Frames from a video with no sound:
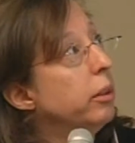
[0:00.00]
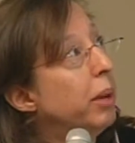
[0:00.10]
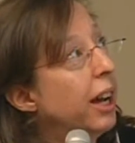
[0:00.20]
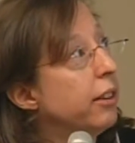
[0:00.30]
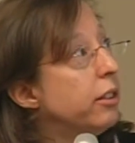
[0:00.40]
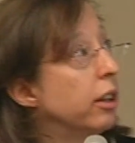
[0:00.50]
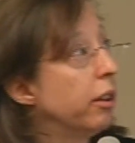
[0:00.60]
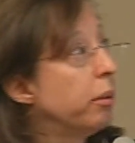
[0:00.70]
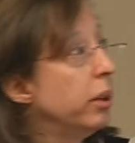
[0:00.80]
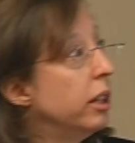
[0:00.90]
in the past
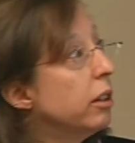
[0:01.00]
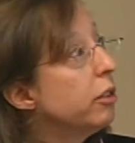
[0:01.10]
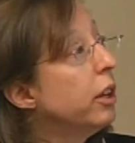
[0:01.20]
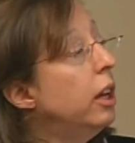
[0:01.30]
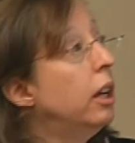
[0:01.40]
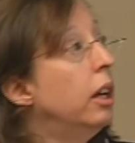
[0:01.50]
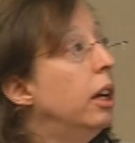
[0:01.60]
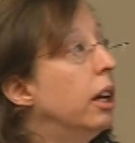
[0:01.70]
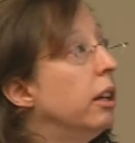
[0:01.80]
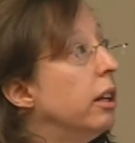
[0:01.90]
3 years,
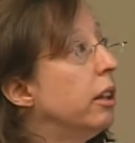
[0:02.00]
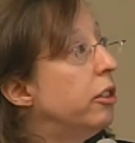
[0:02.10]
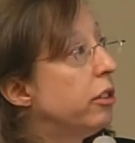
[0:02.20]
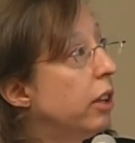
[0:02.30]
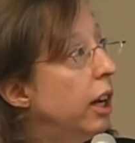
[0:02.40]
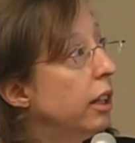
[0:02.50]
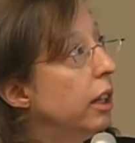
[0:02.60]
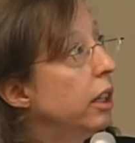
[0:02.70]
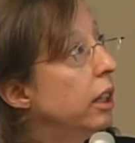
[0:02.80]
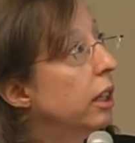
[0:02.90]
and just
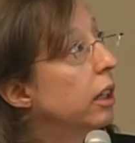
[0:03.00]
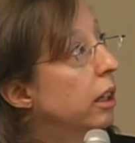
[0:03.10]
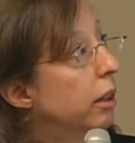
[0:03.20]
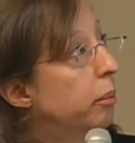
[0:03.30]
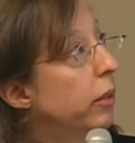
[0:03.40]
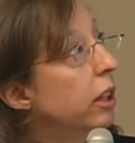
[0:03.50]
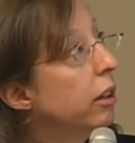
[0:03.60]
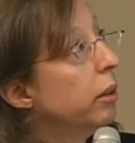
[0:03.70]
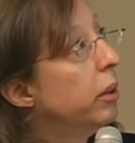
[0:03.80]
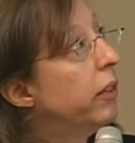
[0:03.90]
highlighting
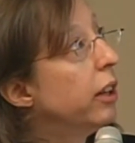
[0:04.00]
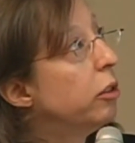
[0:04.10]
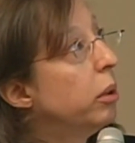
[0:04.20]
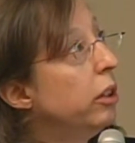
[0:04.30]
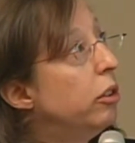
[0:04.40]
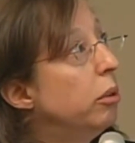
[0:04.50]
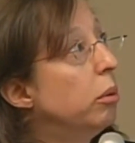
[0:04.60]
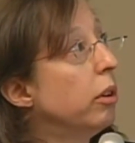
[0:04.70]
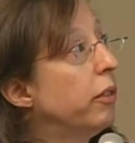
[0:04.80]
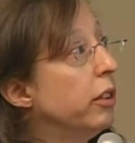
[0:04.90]
here that we've had 22
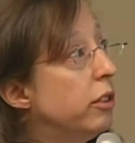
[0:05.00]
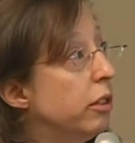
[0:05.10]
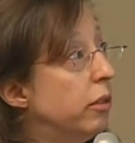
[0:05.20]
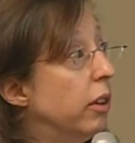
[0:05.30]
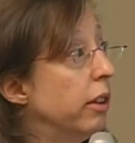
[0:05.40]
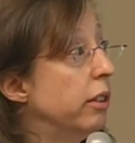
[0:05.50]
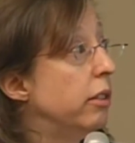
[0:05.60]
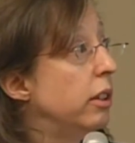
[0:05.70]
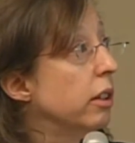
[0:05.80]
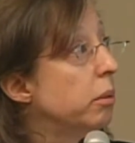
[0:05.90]
orphans so far
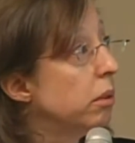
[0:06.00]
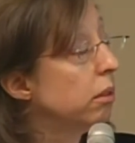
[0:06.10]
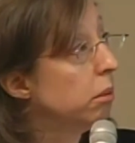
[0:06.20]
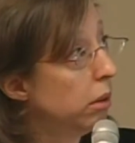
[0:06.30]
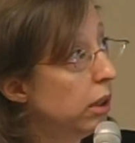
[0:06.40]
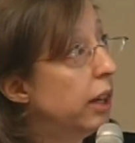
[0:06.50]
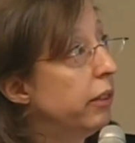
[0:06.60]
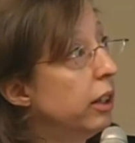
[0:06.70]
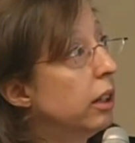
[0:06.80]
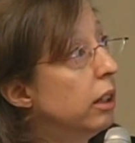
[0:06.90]
this year. We're
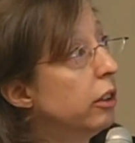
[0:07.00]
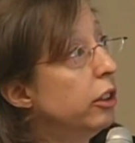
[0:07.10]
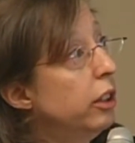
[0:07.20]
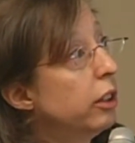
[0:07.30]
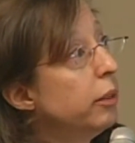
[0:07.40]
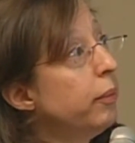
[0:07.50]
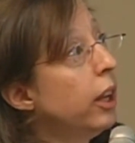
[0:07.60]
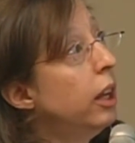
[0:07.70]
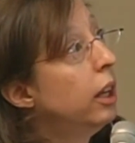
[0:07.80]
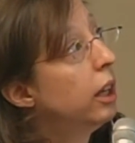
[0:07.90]
having a good year.
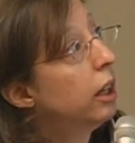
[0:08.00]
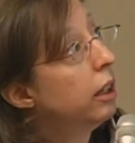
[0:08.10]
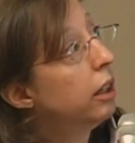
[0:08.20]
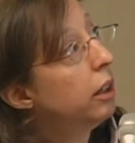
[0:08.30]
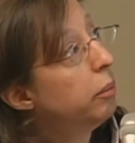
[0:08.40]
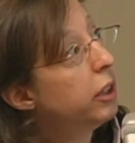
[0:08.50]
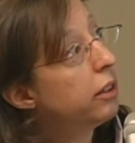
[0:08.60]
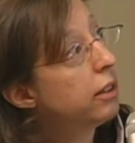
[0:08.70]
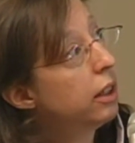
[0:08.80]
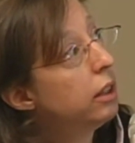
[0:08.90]
And
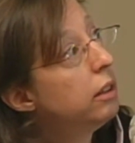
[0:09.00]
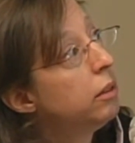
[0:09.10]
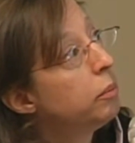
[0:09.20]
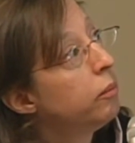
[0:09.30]
next slide.